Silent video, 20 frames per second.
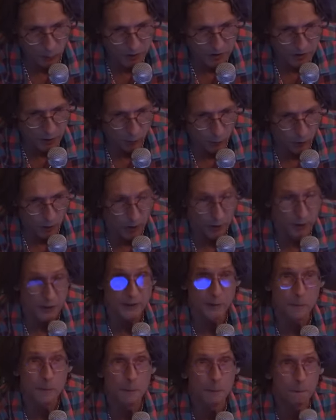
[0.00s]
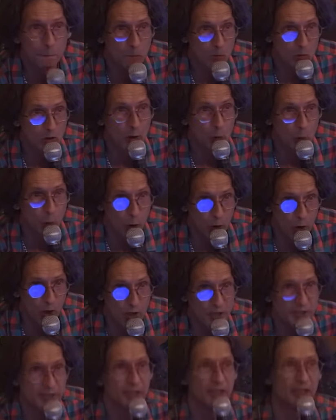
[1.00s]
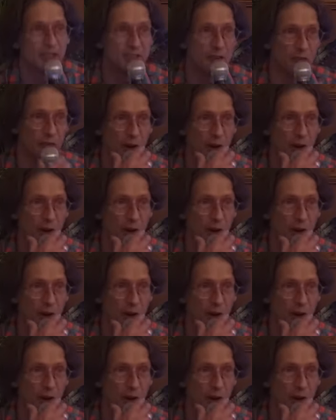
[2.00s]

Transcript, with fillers: was the Word. Word is a